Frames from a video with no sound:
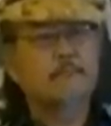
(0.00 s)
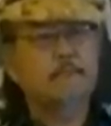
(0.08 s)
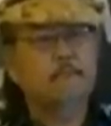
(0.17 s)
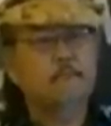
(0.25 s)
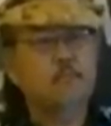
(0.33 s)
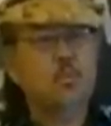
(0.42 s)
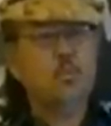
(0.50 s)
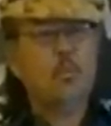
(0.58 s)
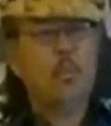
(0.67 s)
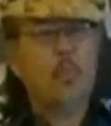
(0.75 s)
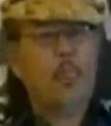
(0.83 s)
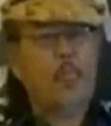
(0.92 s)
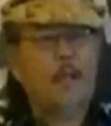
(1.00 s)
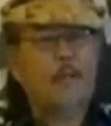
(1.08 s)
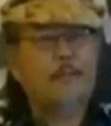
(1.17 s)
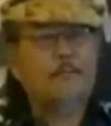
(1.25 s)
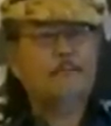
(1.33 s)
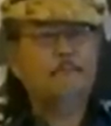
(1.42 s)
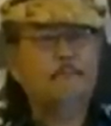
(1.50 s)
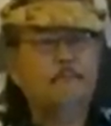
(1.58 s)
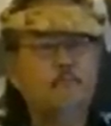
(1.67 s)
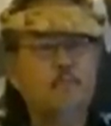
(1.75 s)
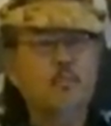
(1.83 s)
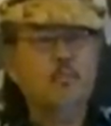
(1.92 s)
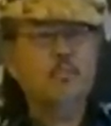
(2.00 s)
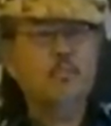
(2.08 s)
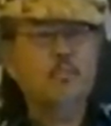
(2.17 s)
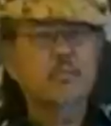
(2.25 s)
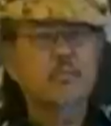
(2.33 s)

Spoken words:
Now, what did you do this past